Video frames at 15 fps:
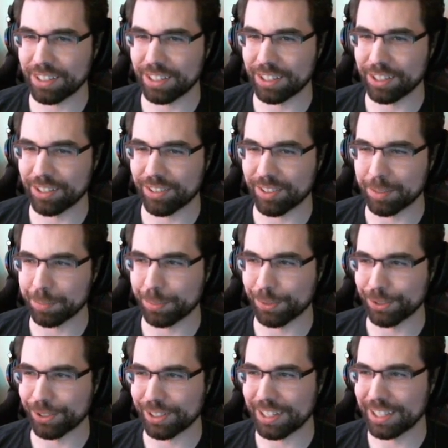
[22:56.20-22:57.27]

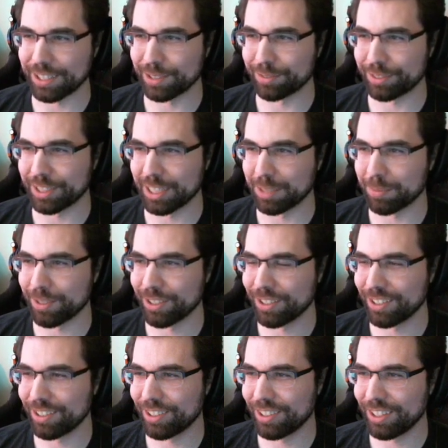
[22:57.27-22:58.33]
simpler kind of game.
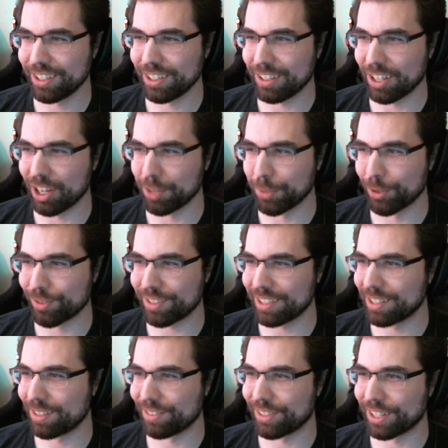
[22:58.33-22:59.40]
Almost
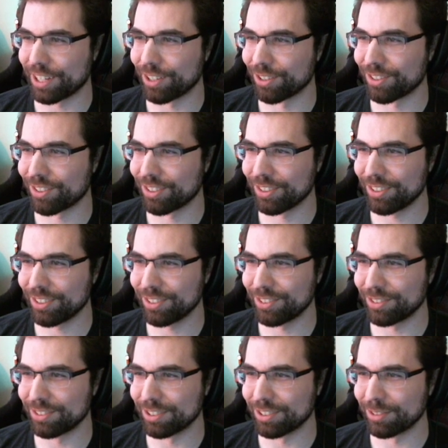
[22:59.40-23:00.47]
anything else
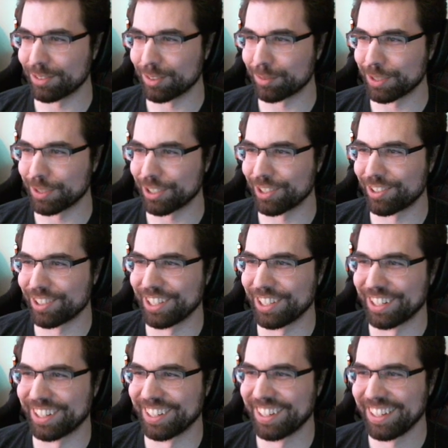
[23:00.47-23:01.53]
would have been
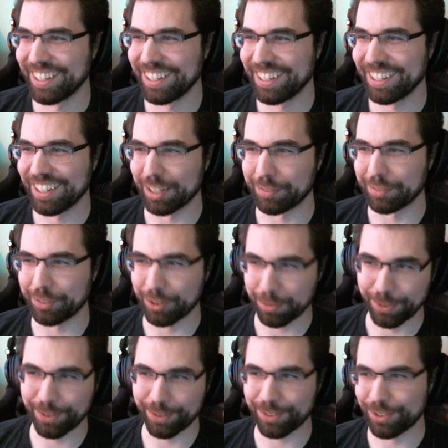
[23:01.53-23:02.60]
easier. A
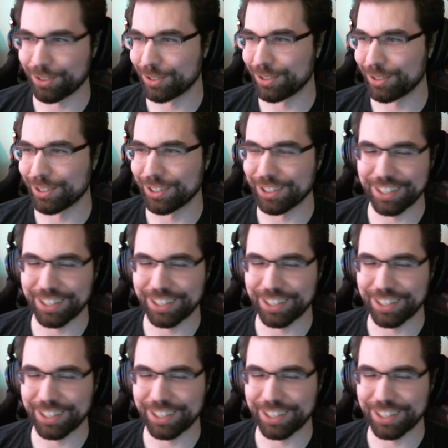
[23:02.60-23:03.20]
first-person shooter,